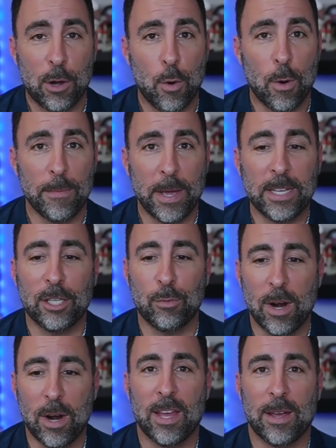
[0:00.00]
Coinbase is
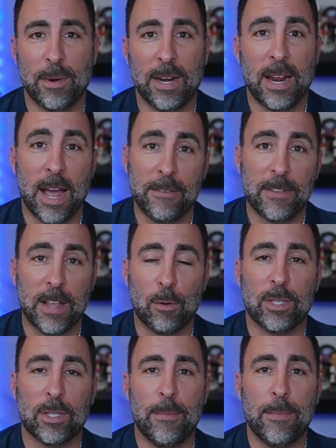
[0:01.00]
one of them, and, and I've dealt
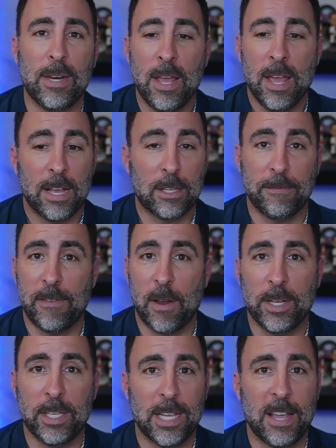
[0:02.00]
with them, and it's a
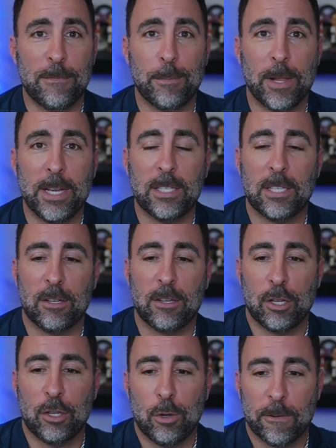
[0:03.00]
very safe place to,
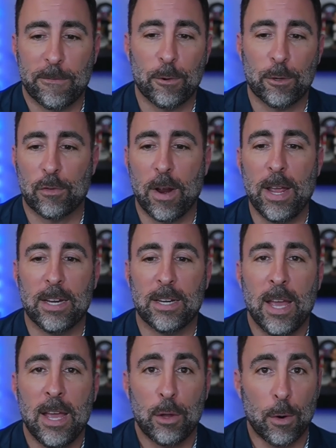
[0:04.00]
to do your first trade.
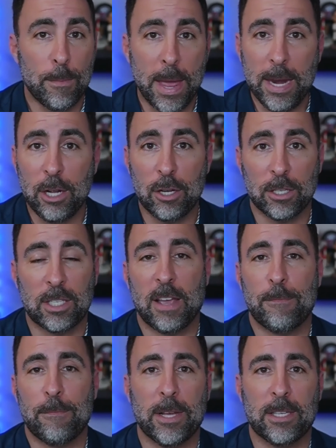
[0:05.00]
There are many yep. good
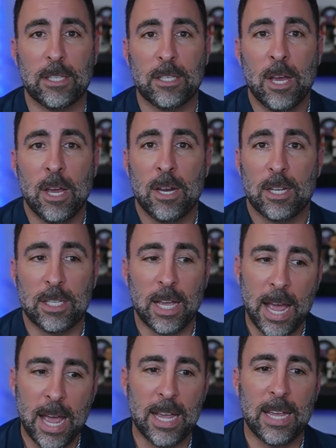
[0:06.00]
safe places to say,
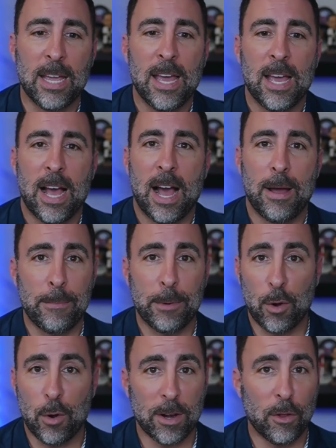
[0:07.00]
hey, I'm going to
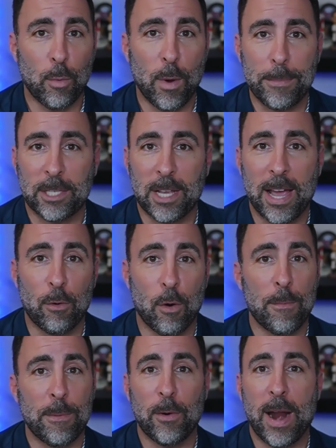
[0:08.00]
go onto their website or
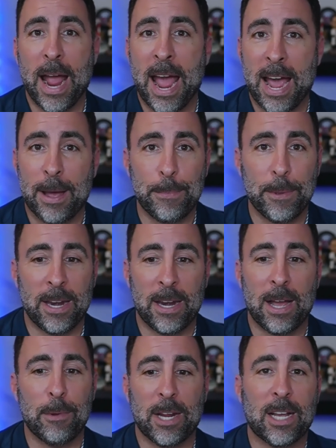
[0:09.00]
open their app, and
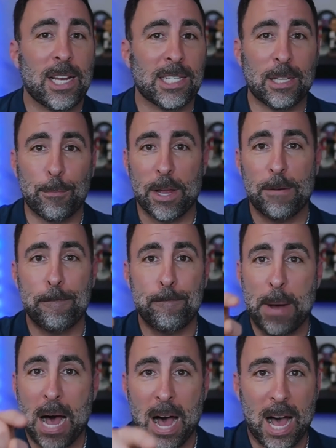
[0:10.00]
I'm going to click the button
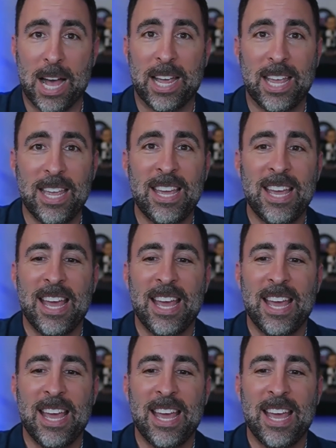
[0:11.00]
buy, yep.